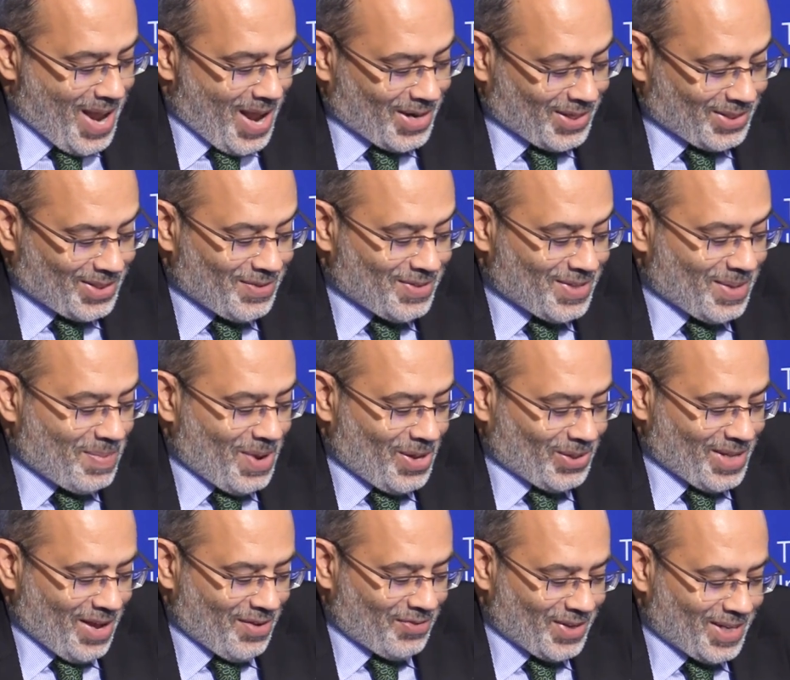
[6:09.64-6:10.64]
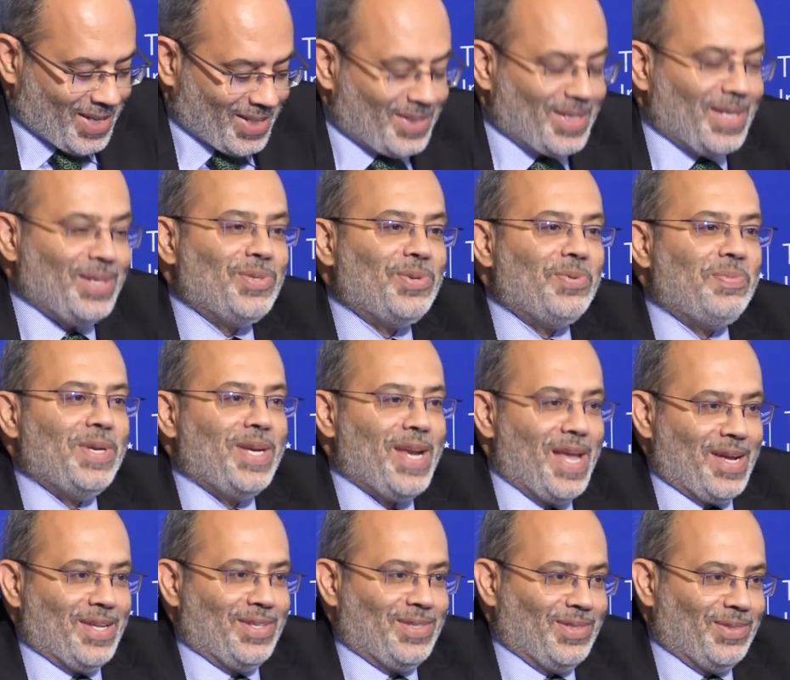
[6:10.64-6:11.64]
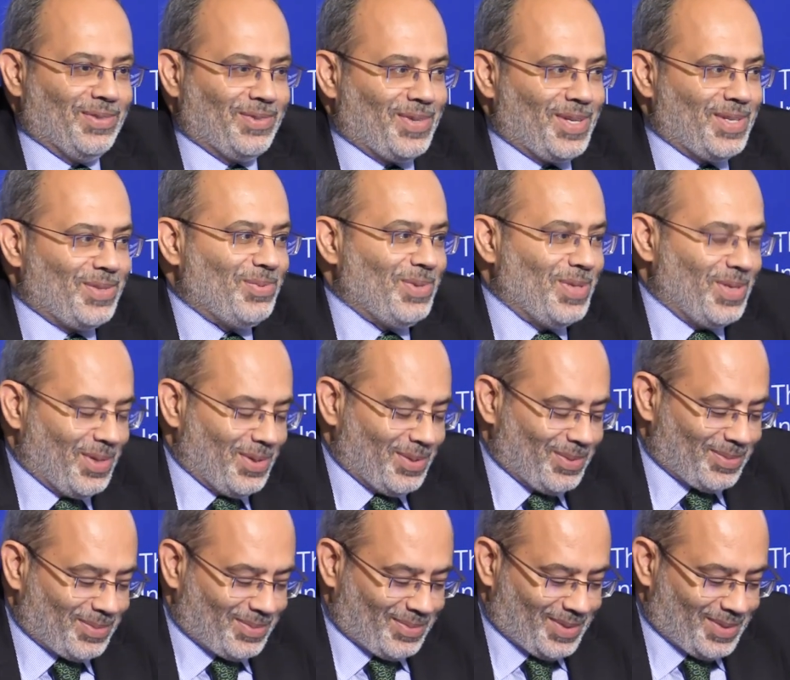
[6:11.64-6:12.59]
Narratives about Africa tend to be negative, as we know,